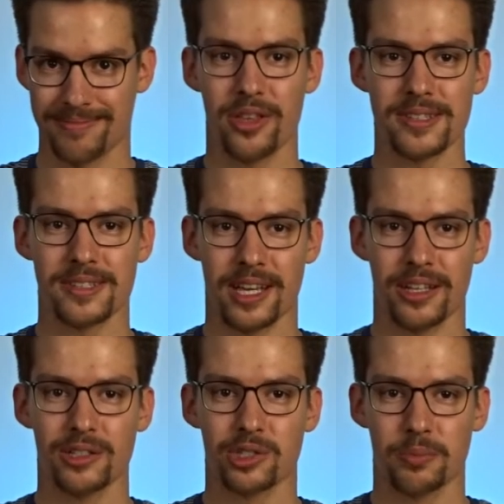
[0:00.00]
This
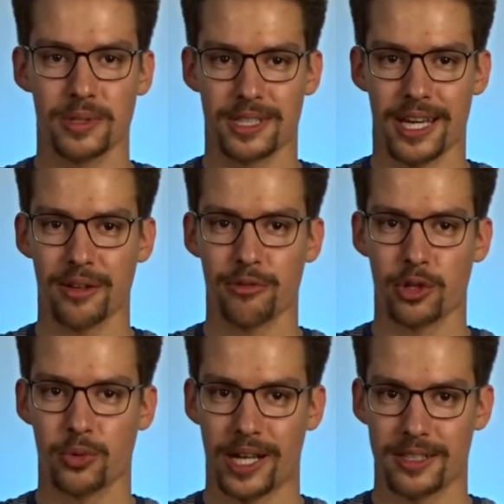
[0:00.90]
standard should be taken for
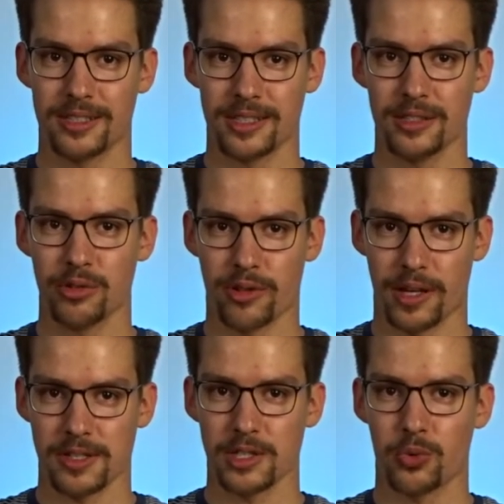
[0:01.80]
granted in
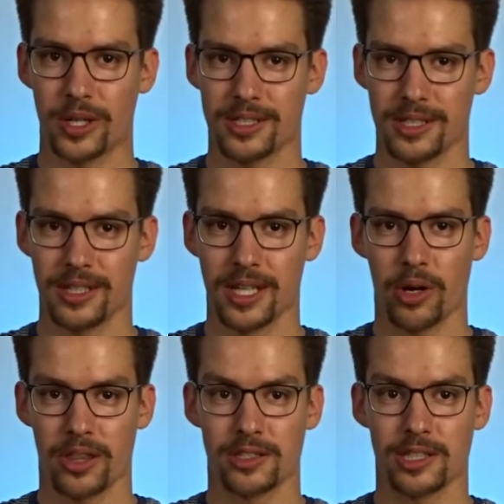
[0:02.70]
2020,
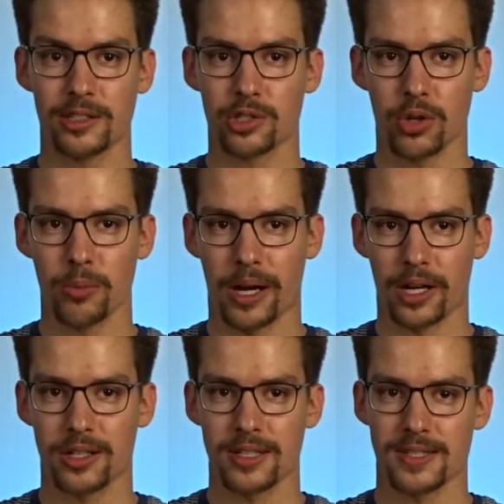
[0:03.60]
where the digital
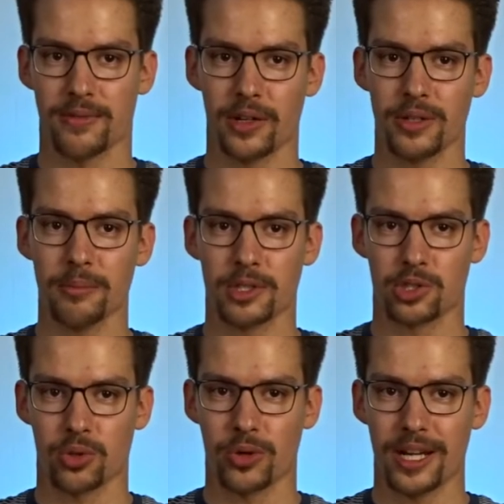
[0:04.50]
market is very
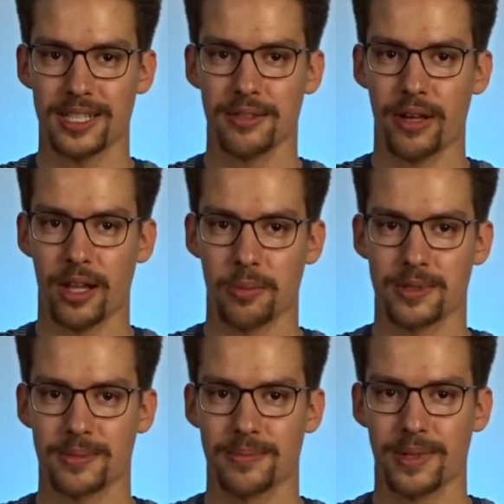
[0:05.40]
mature and
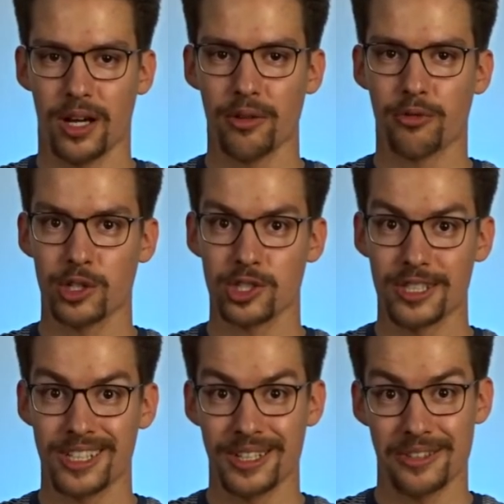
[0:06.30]
developed.
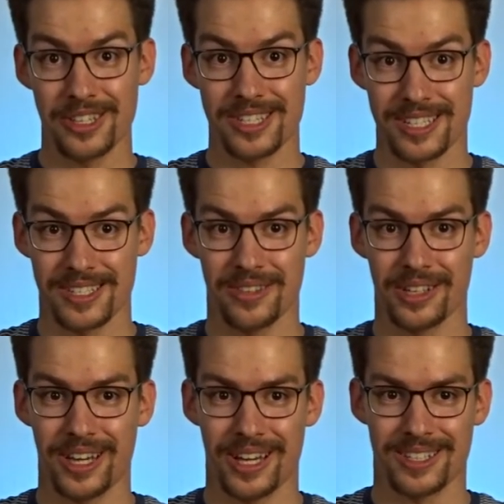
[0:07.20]
Unfortunately, this isn't the
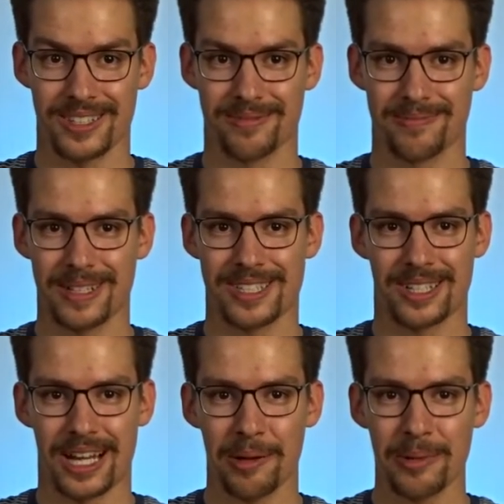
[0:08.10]
case. It's
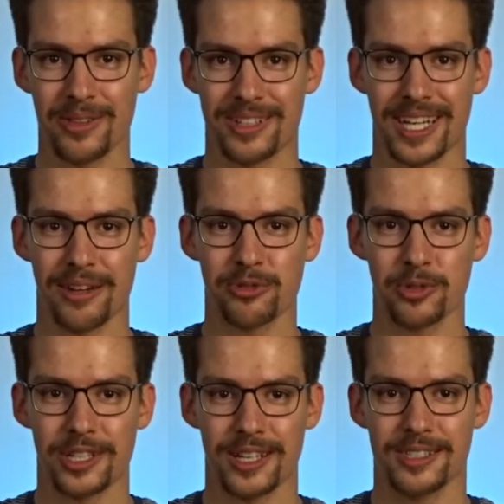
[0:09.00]
alarming that
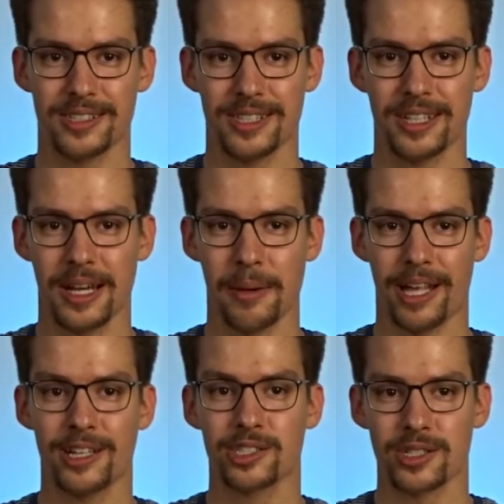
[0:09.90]
F-Droid Ltd
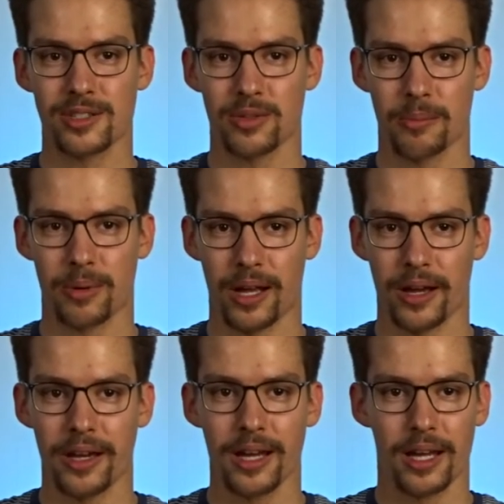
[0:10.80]
manages to
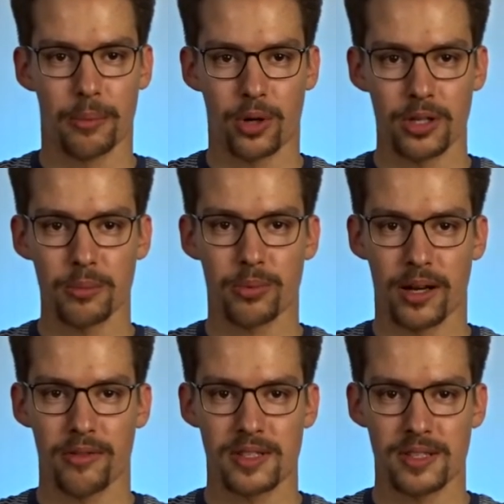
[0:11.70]
apply important
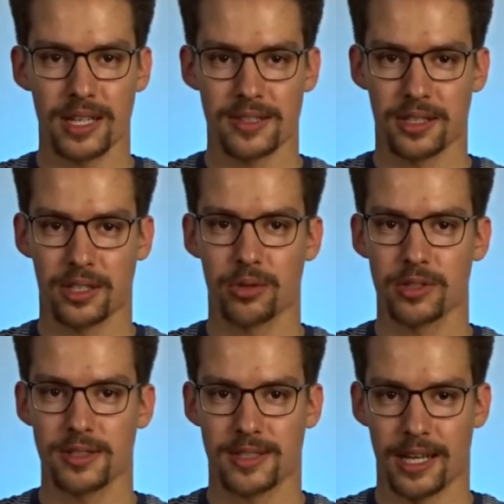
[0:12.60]
privacy and
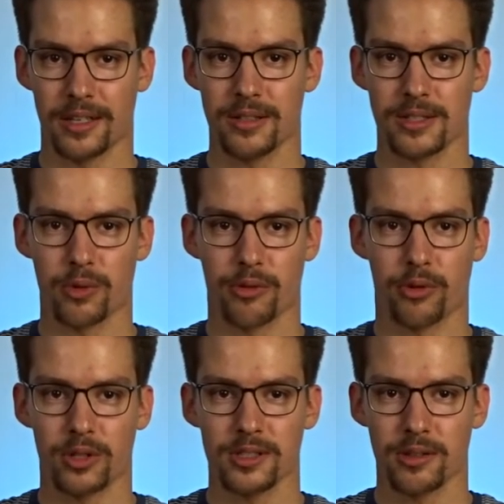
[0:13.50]
security standards with
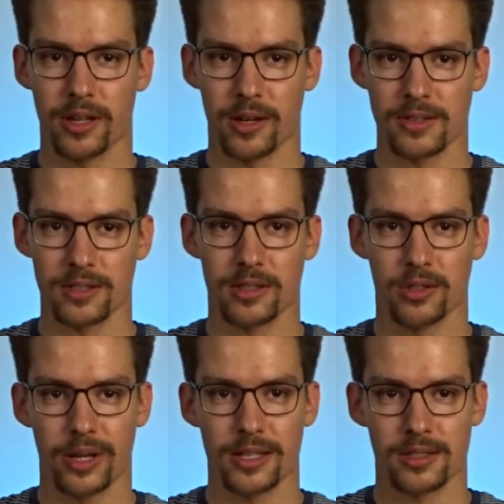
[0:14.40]
14,000
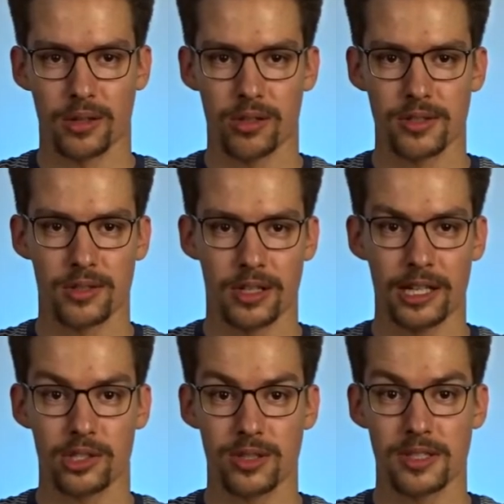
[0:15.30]
US dollars
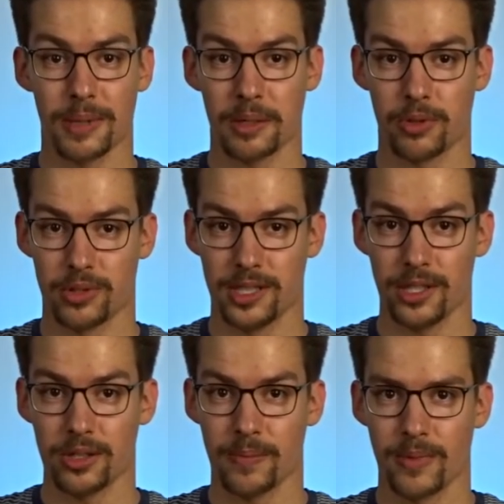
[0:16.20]
donations made per
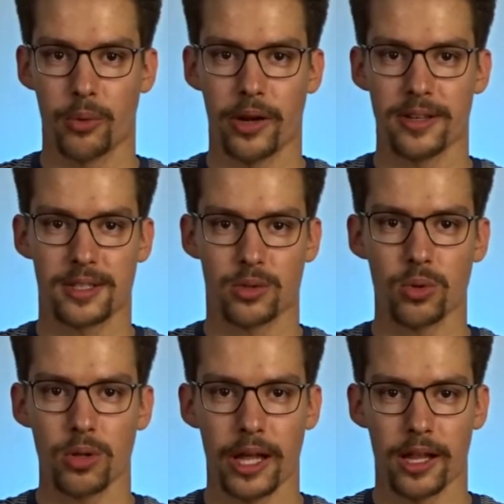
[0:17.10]
year, whereas
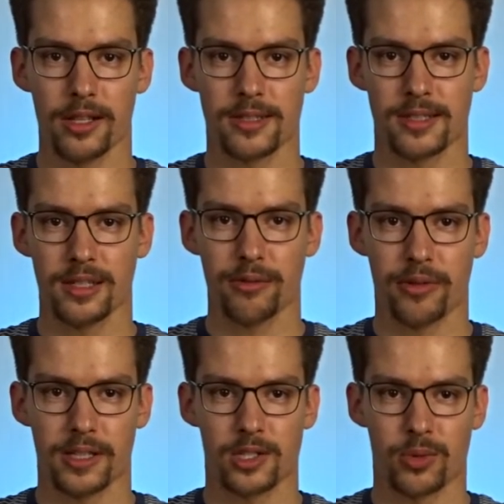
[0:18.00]
Google LLC
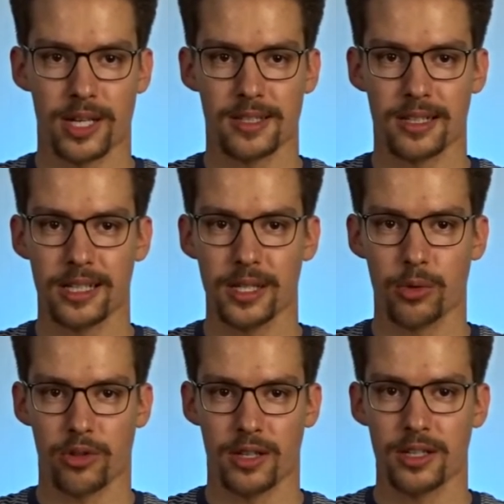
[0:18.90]
fails drastically
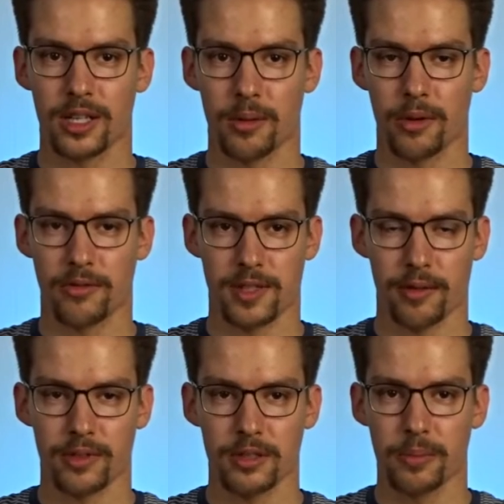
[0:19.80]
with an income of
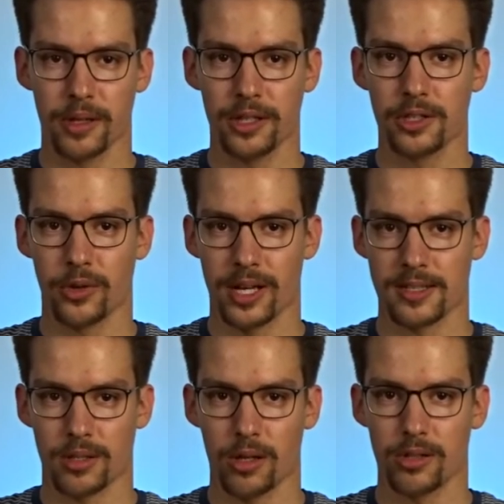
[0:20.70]
17 billion
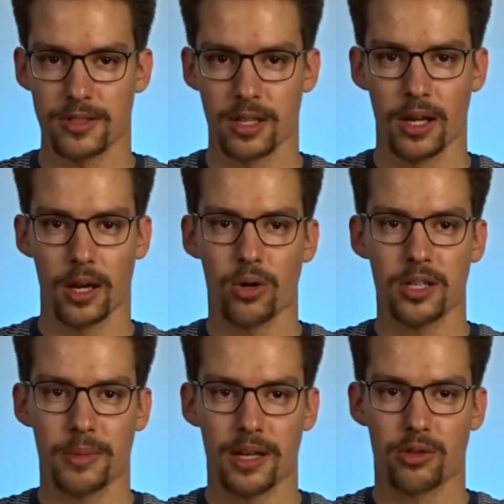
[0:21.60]
US dollars
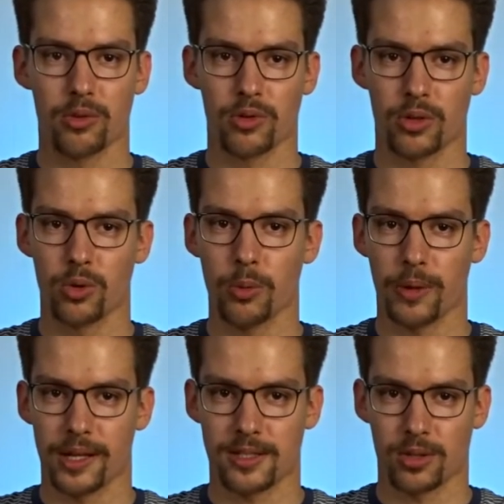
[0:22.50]
only made through the Google
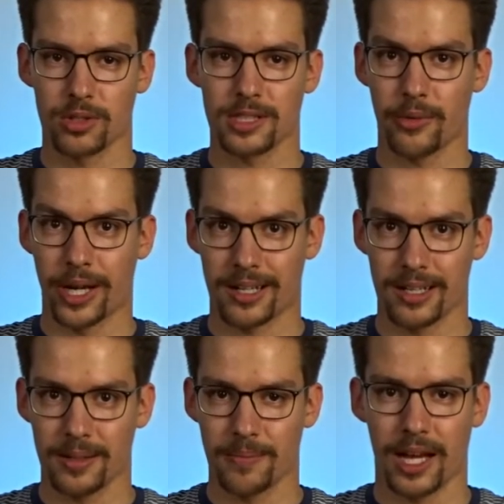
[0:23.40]
Play Store
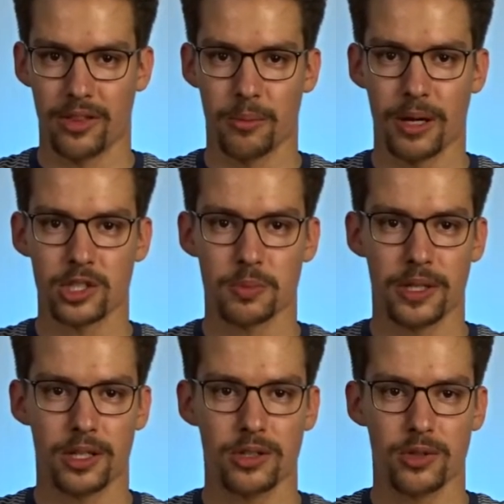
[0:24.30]
directly. And the much
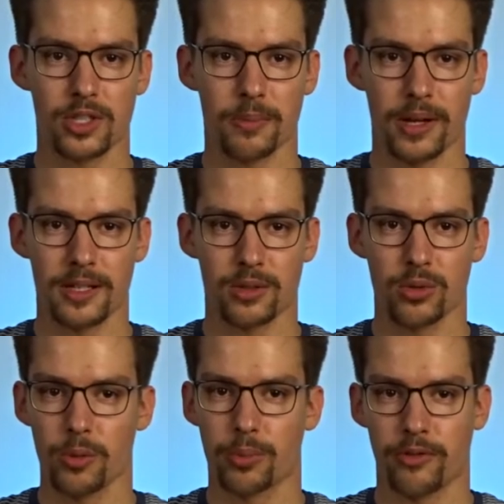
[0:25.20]
bigger user base
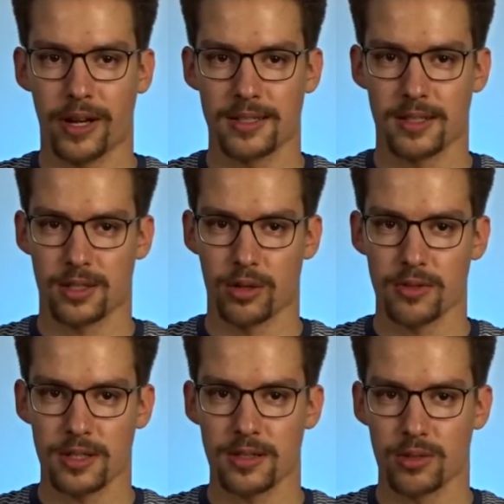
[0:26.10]
Google provides its
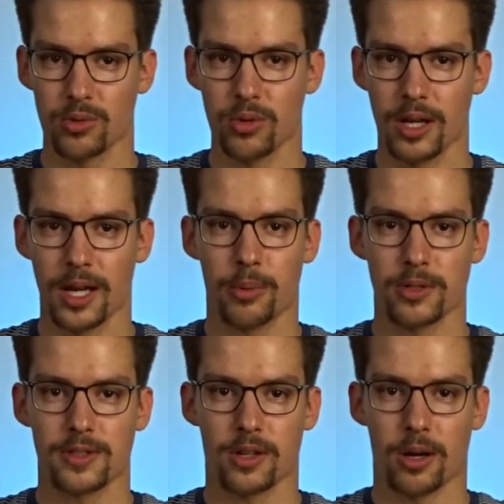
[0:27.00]
services to
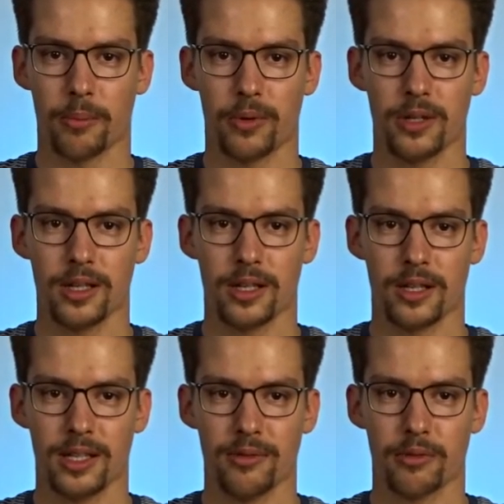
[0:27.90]
puts the company in
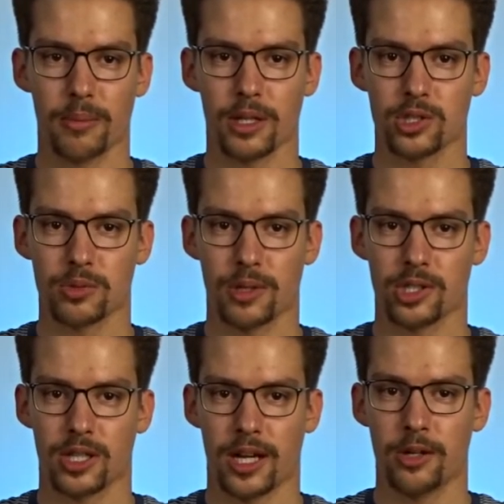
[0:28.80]
an even much,
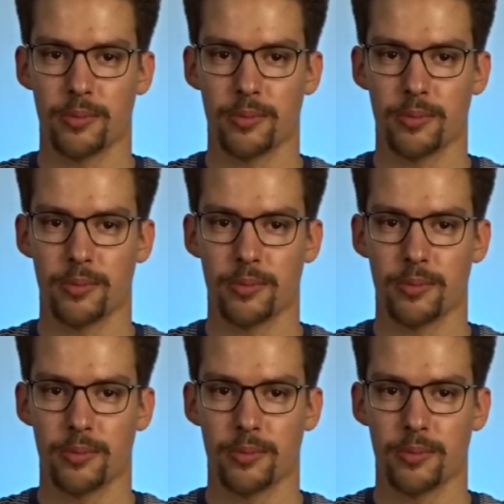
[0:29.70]
much higher